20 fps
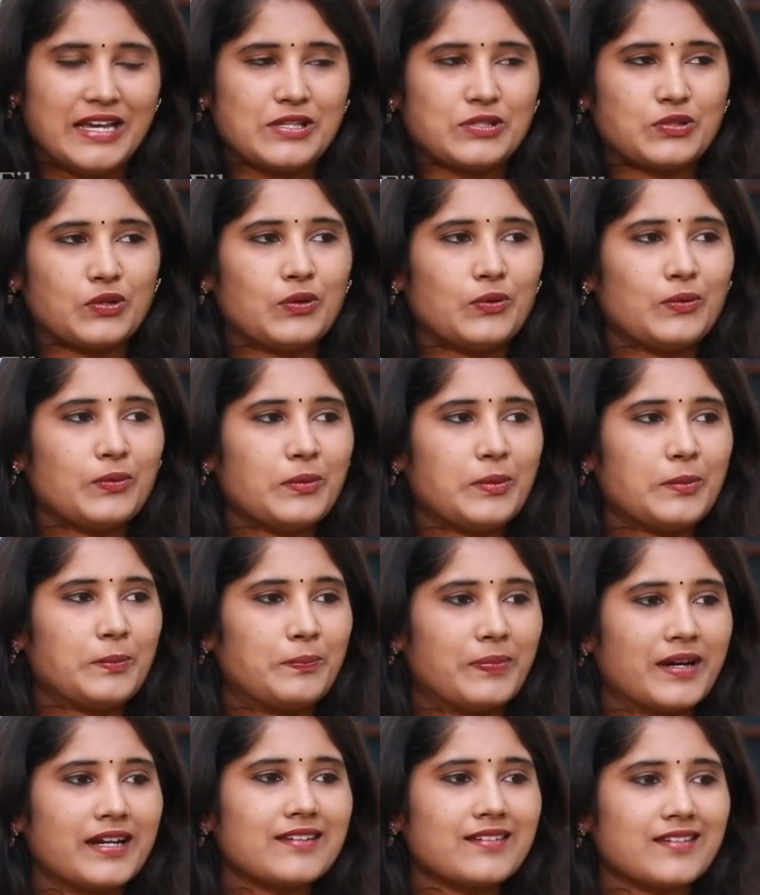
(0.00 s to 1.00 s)
So,
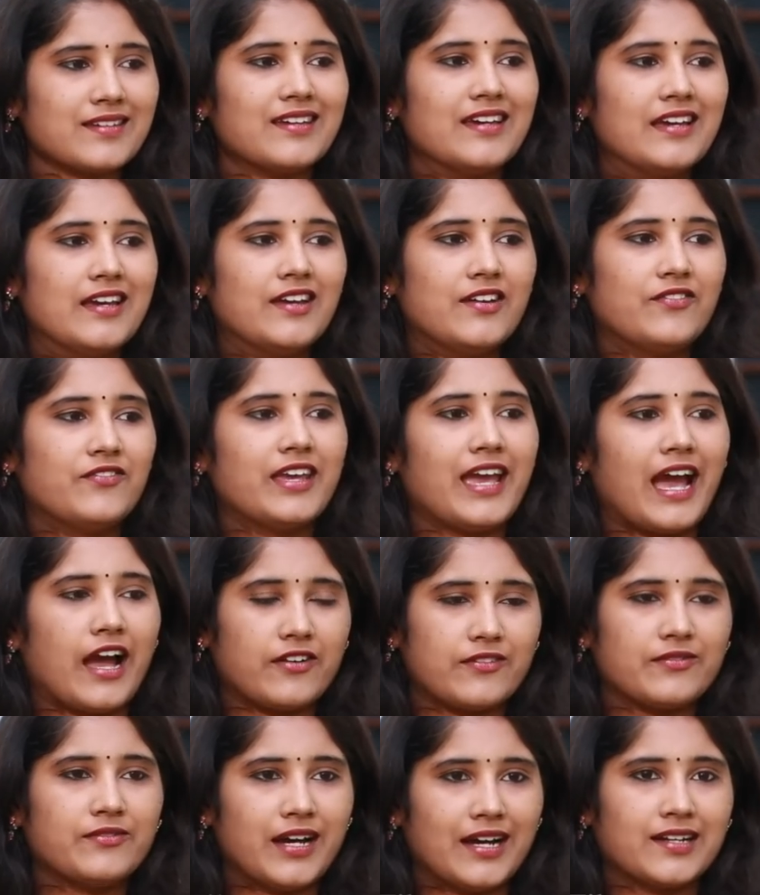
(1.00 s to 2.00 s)
but we
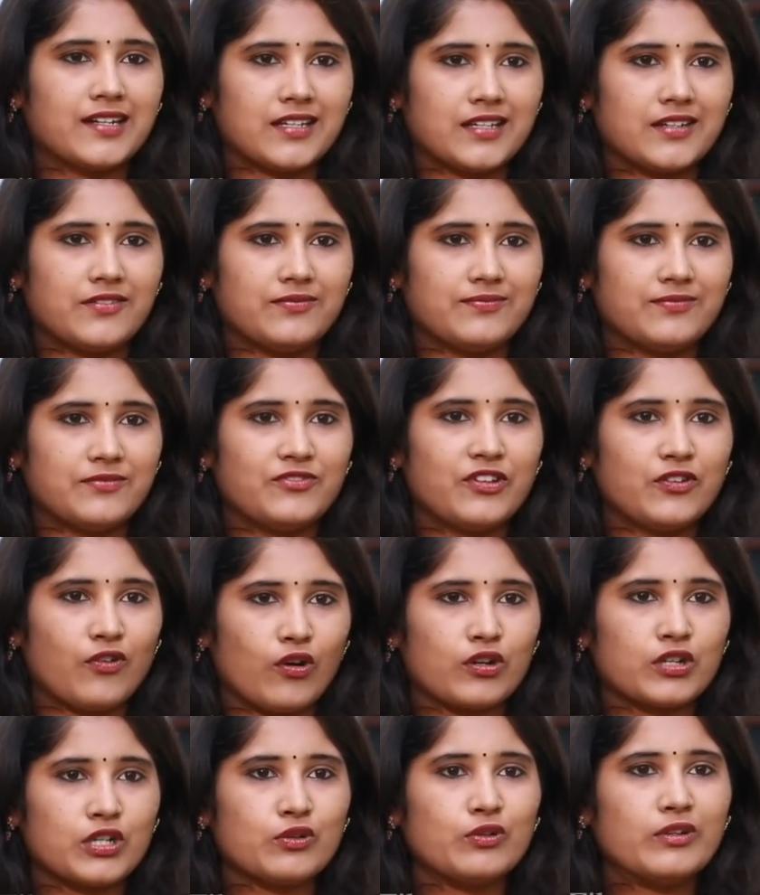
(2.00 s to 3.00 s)
have, and we
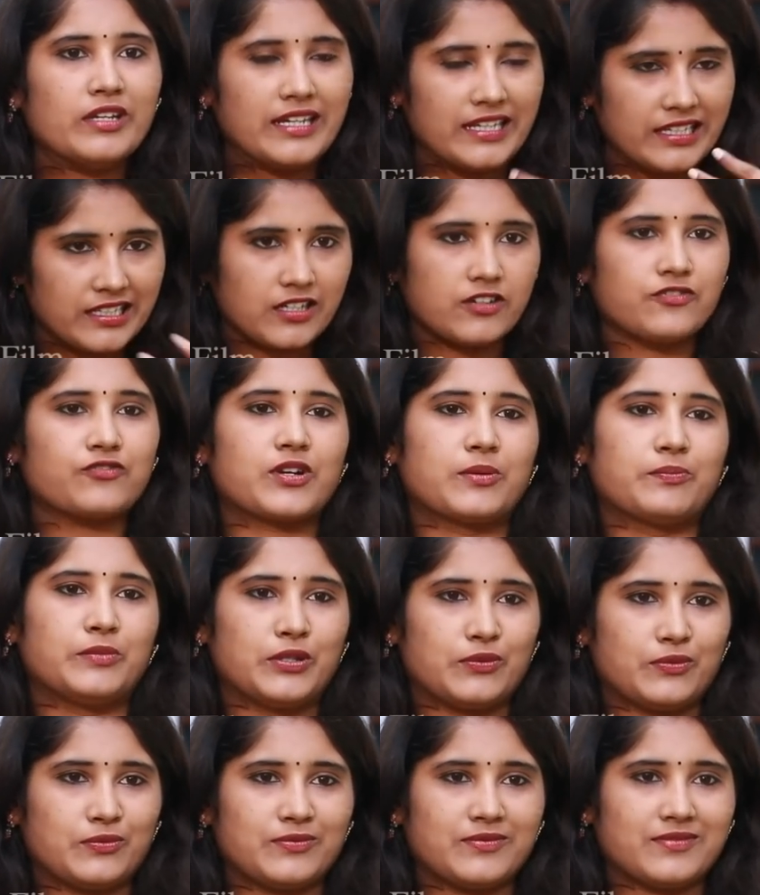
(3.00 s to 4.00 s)
want to hear from
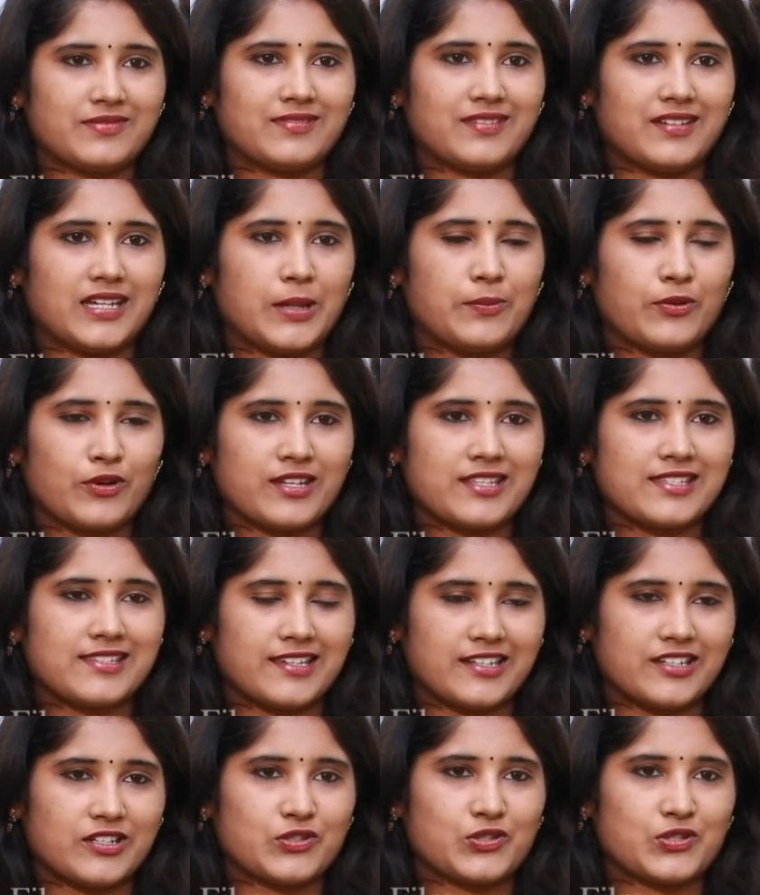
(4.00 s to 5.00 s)
you about his
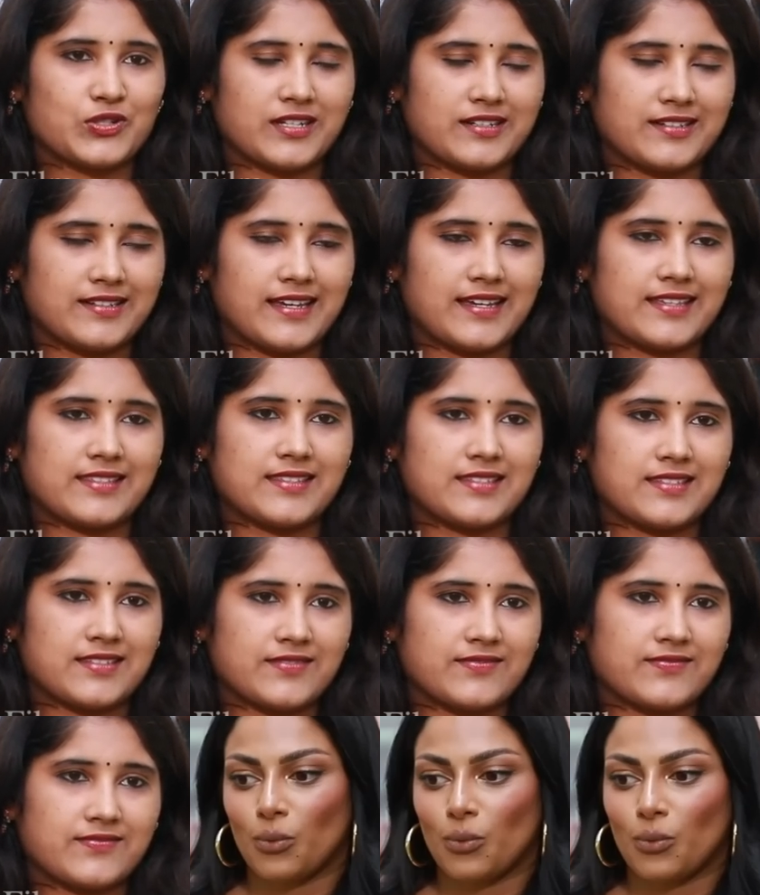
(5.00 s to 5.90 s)
energy and dance.